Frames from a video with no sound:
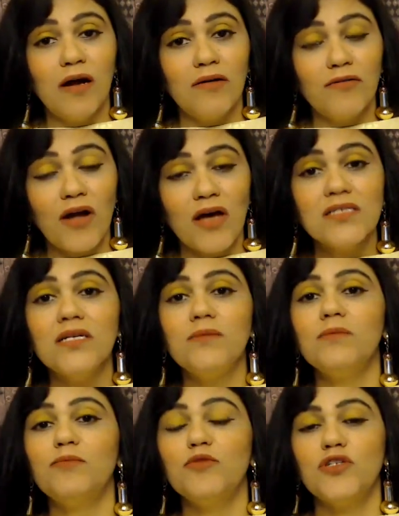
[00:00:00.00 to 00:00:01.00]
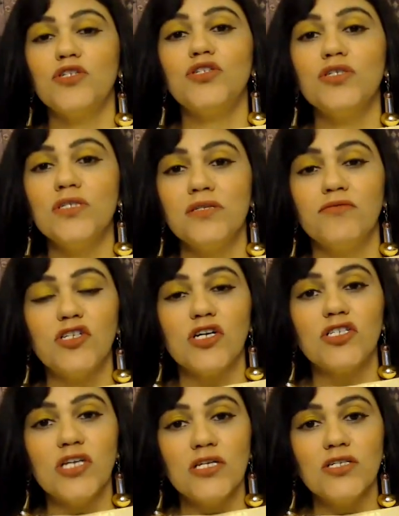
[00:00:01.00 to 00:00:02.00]
transit positions which are
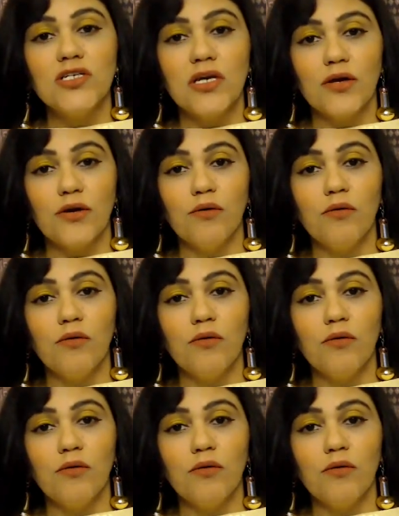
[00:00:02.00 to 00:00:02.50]
changing,